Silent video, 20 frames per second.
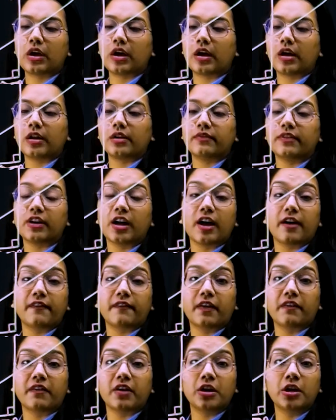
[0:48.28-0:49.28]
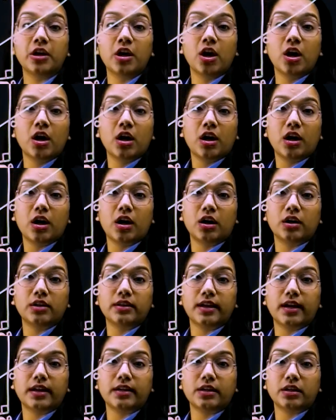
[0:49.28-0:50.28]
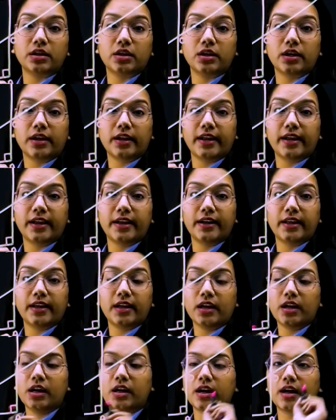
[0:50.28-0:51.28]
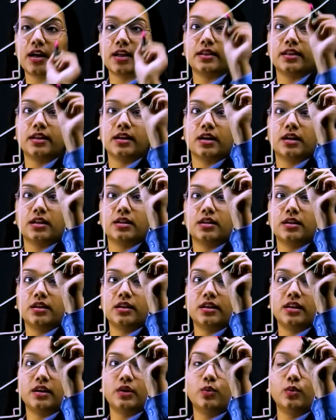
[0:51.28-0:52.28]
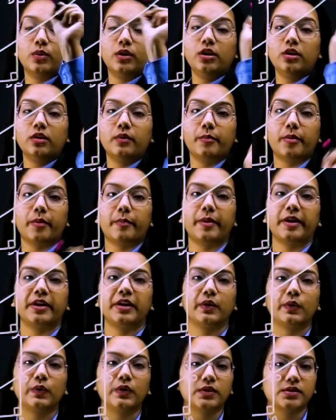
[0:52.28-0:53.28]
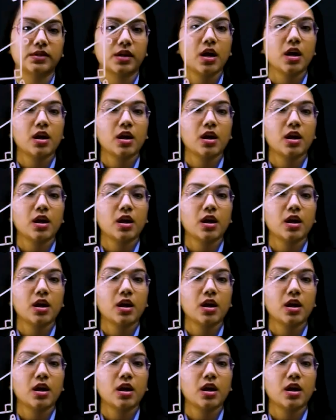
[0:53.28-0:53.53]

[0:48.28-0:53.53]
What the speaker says: and we have given that AD and they are the equal perpendiculars.